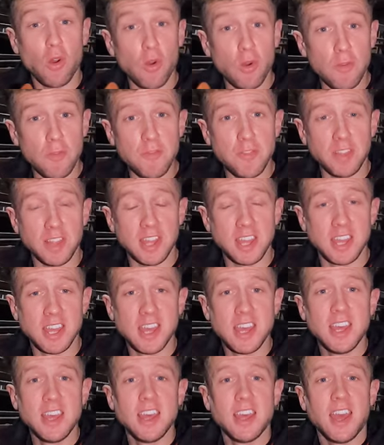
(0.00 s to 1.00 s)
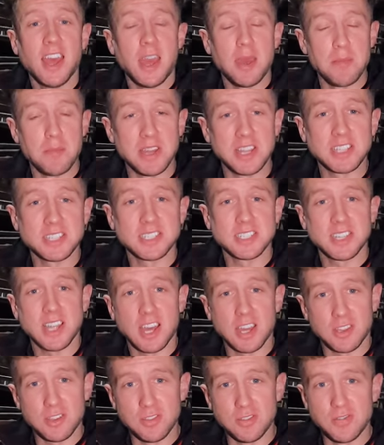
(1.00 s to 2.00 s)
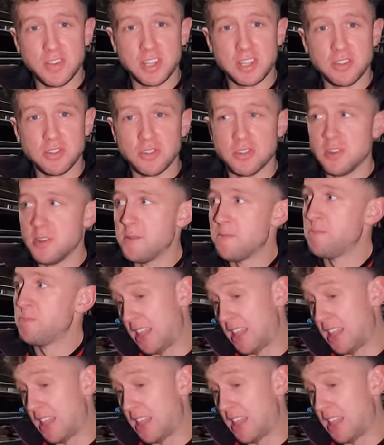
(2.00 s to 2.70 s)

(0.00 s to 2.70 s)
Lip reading: Hopefully it makes a good video.